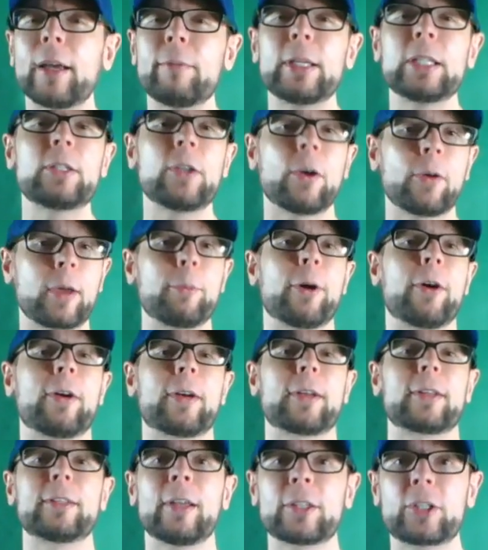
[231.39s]
I mean, don't get me
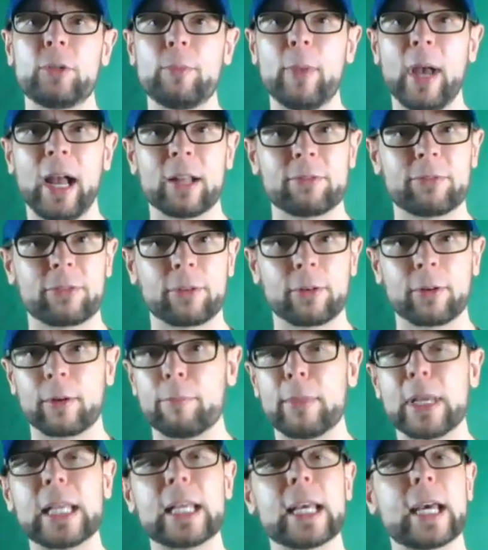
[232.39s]
wrong, not too bad
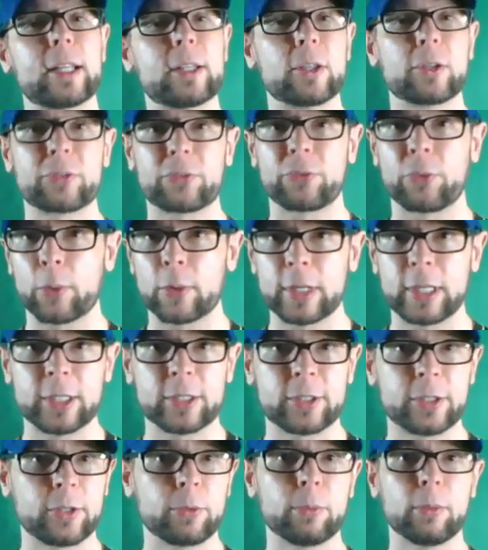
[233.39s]
for a meathead in his
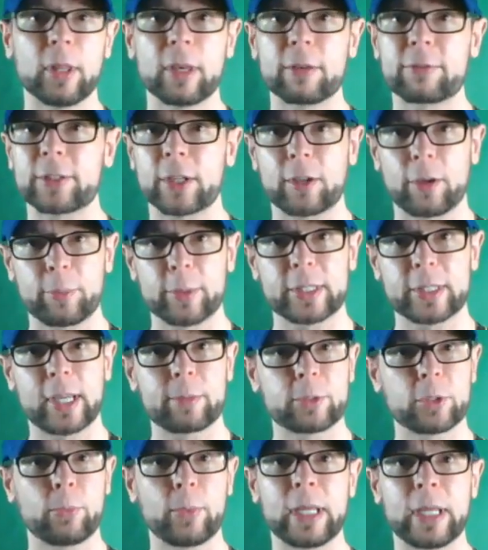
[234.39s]
40s who lifts a couple
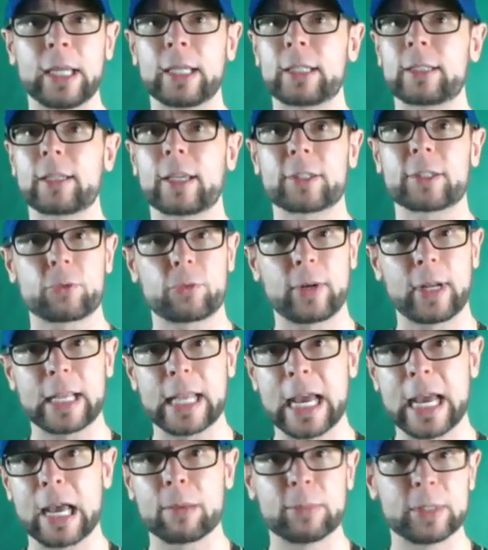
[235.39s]
times a week, doesn't
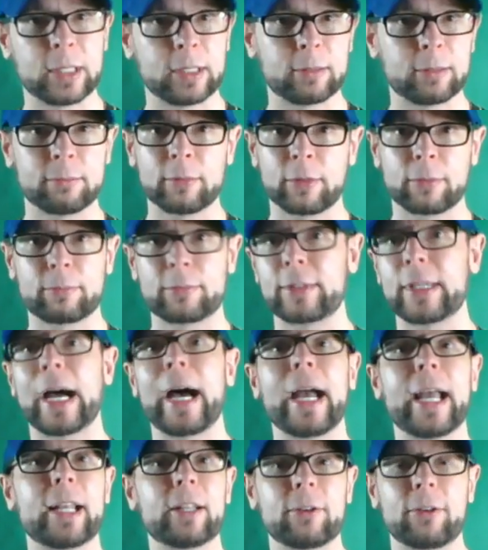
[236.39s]
train abs or
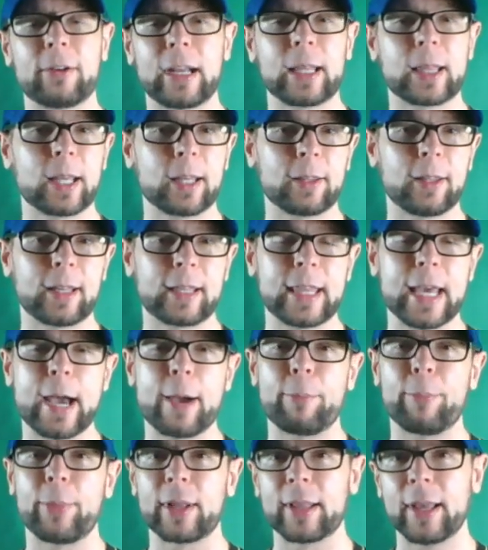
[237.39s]
diet or anything like
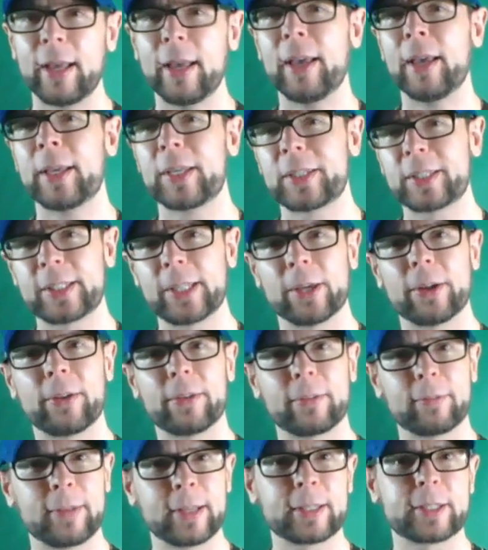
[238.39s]
that, but
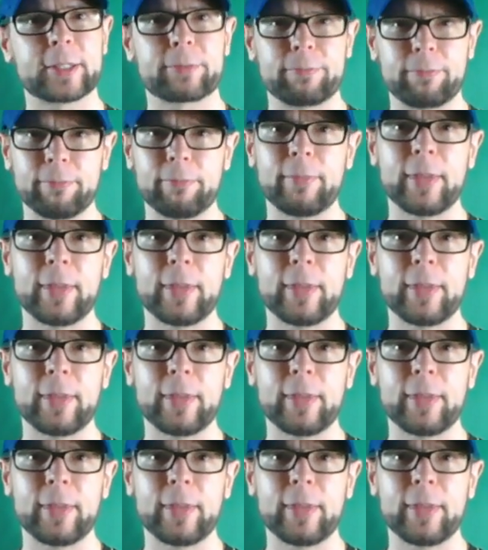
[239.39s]
still, it's